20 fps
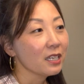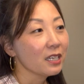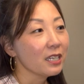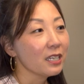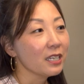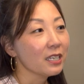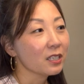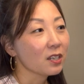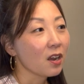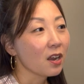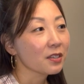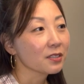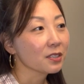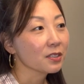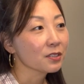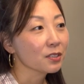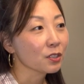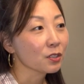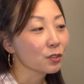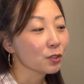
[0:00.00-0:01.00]
it
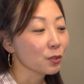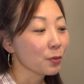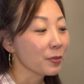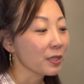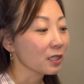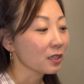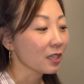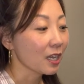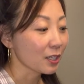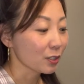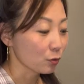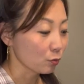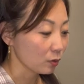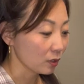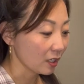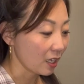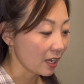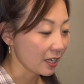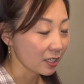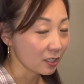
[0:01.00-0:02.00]
causes us to be less
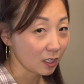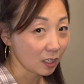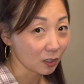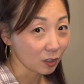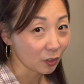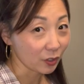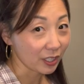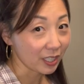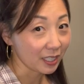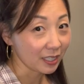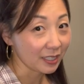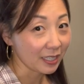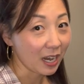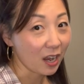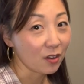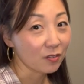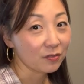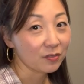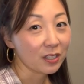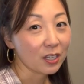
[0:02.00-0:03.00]
reliant on looking
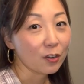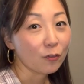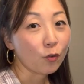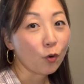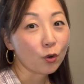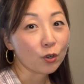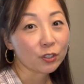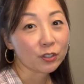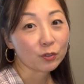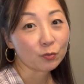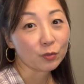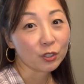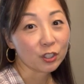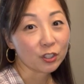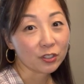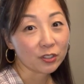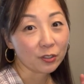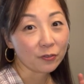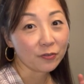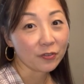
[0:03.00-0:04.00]
down, of course, which
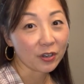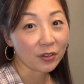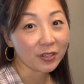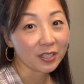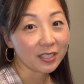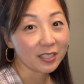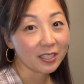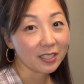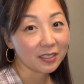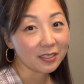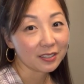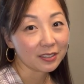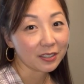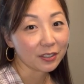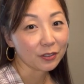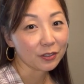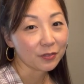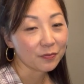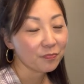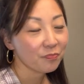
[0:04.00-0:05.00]
is a very key
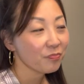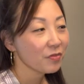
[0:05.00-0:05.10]
skill.